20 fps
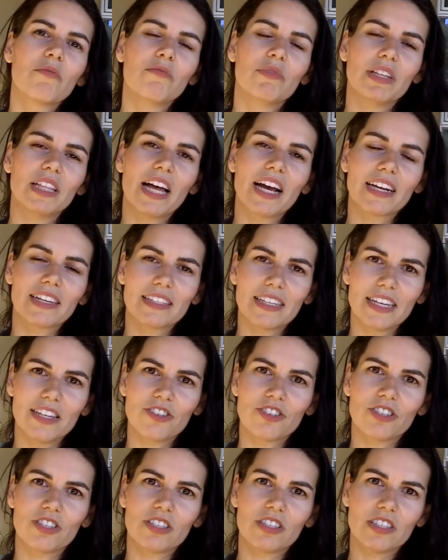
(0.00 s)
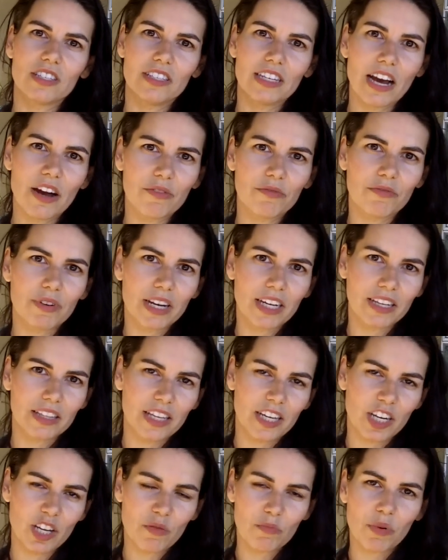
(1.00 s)
relaxation, the down
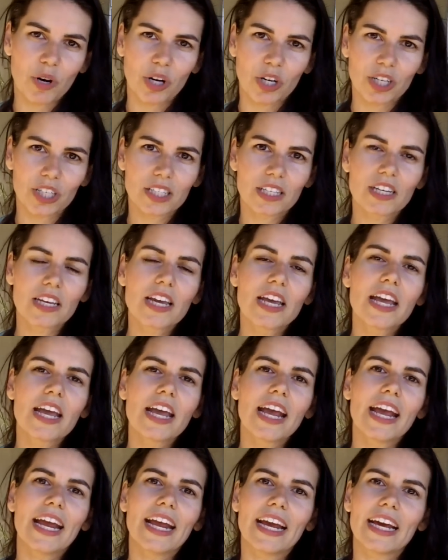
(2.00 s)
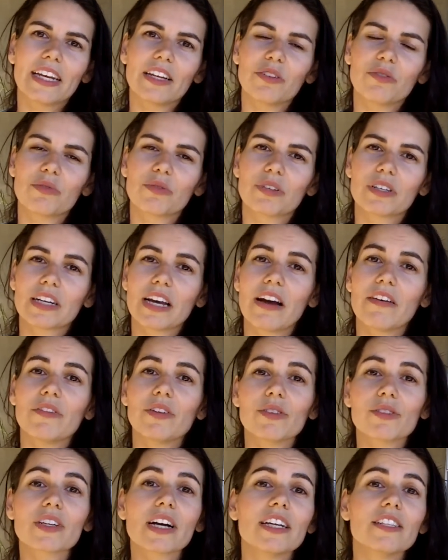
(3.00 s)
regulating part. And in order to have
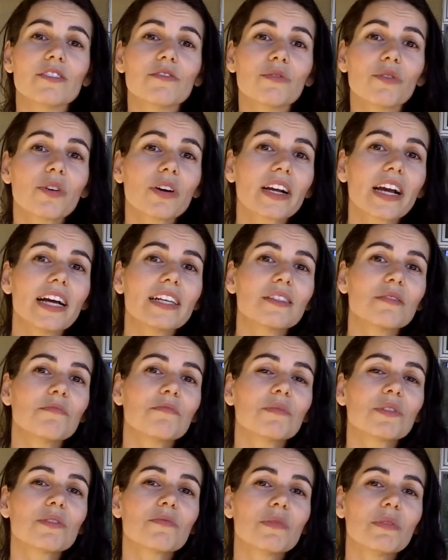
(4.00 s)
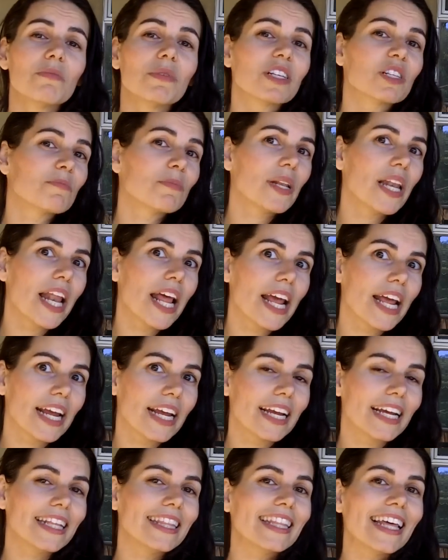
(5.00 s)
those kinds of orgasms, we must
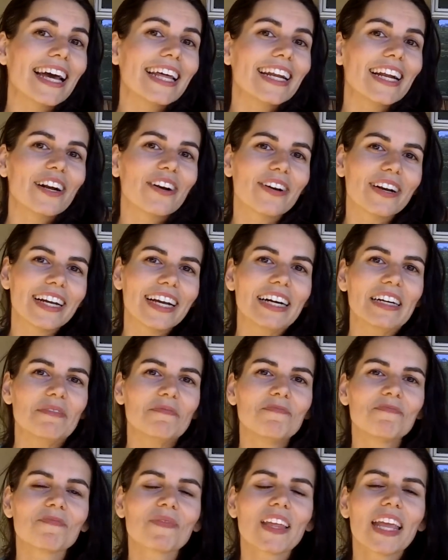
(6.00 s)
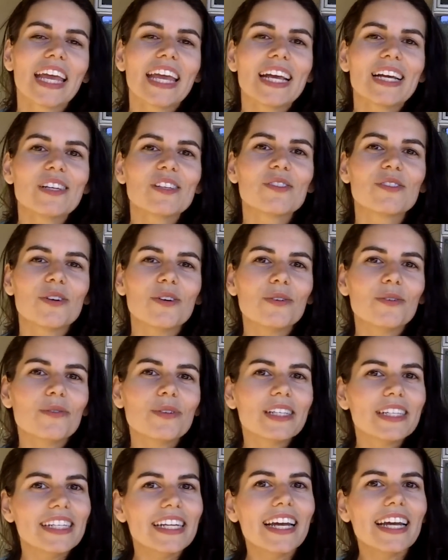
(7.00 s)
play in that area. So
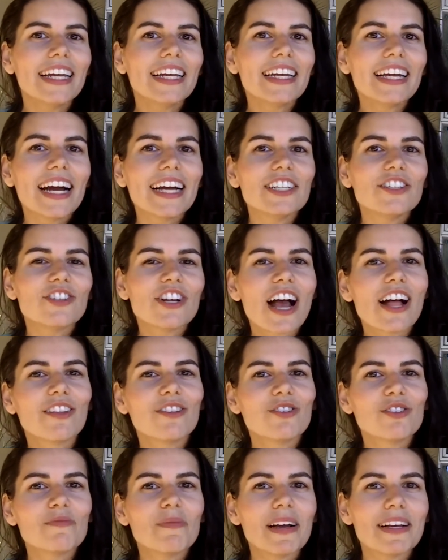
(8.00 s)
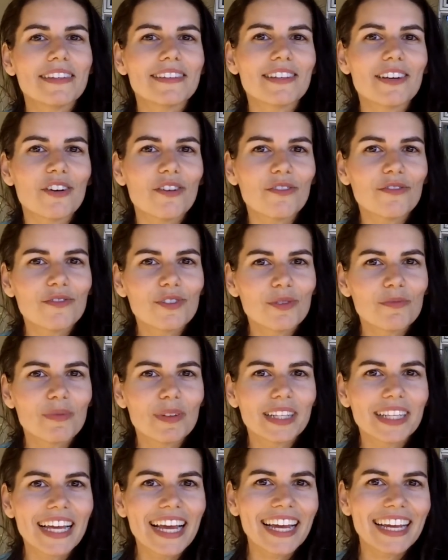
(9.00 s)
today I challenge myself to
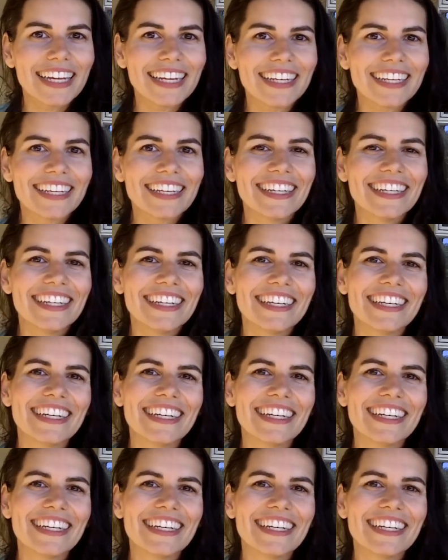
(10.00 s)
playing